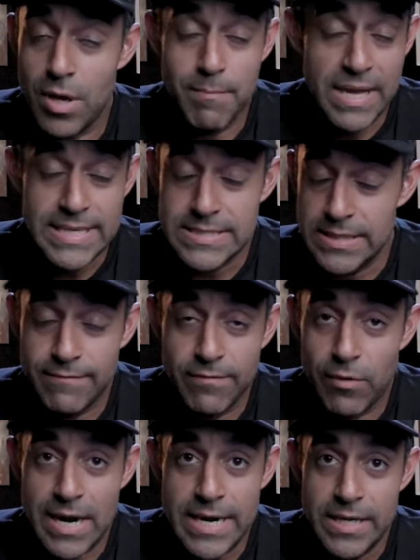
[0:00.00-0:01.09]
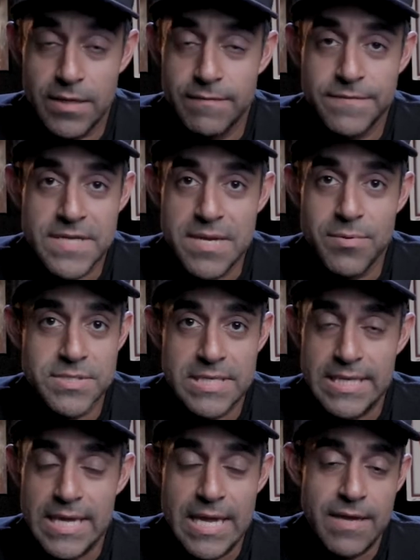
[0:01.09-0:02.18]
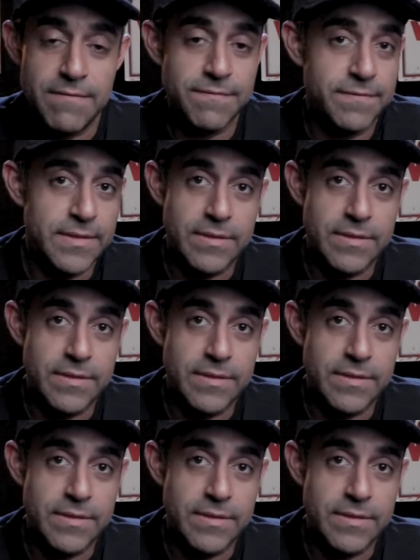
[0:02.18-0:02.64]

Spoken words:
amazing variety of sabers that they have.